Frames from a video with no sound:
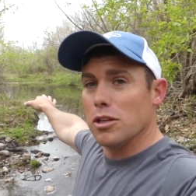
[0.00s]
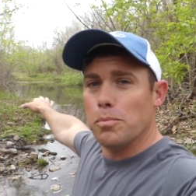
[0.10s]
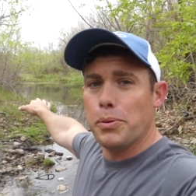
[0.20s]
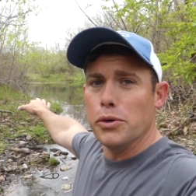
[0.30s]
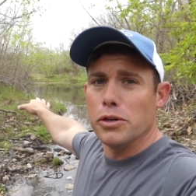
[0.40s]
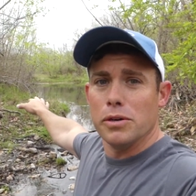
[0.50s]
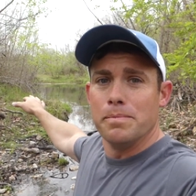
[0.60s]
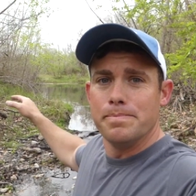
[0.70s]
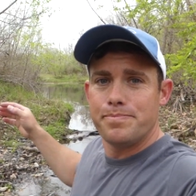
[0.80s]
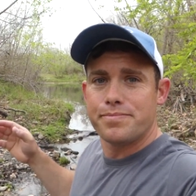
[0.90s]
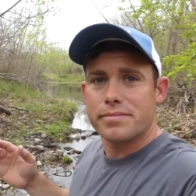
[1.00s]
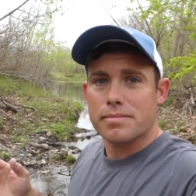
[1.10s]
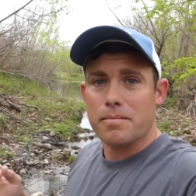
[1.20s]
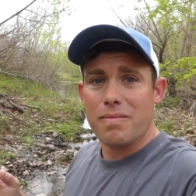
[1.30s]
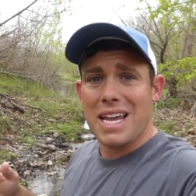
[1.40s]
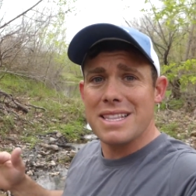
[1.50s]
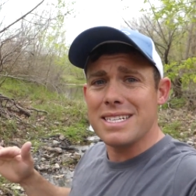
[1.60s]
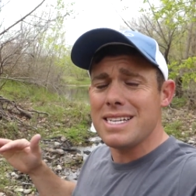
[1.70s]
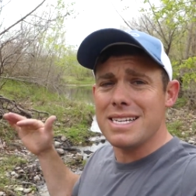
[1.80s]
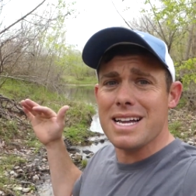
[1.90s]
little pool. And
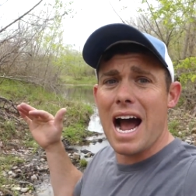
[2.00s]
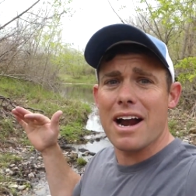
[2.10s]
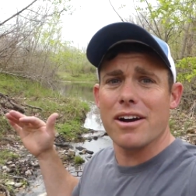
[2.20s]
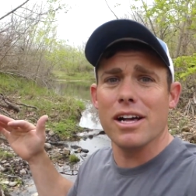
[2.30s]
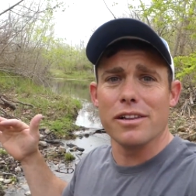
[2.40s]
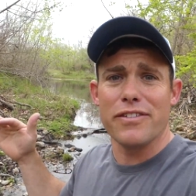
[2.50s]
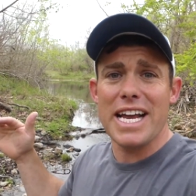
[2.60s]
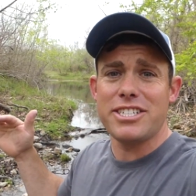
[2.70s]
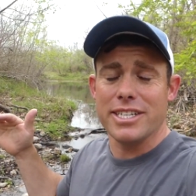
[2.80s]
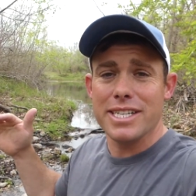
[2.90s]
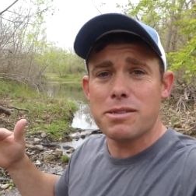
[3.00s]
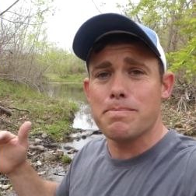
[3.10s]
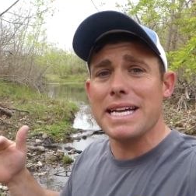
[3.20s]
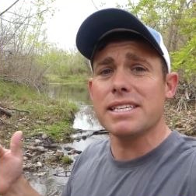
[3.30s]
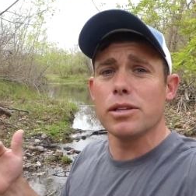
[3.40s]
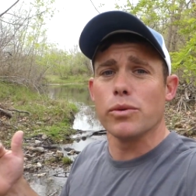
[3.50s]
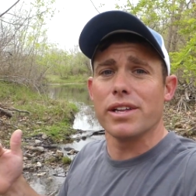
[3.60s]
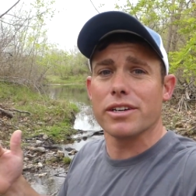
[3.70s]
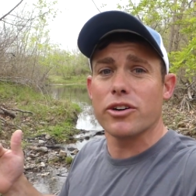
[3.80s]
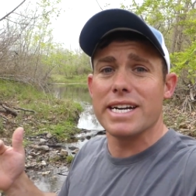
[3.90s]
this is a higher elevation. This is basically
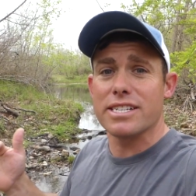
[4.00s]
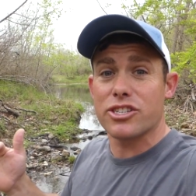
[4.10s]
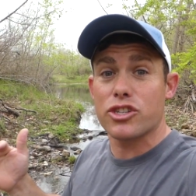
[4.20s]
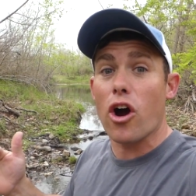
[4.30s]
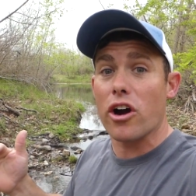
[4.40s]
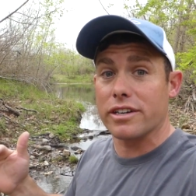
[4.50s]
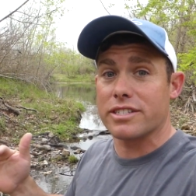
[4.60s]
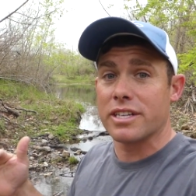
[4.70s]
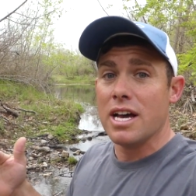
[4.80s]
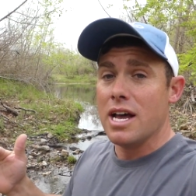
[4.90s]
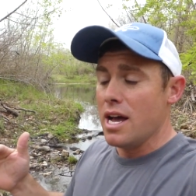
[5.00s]
where the creek starts.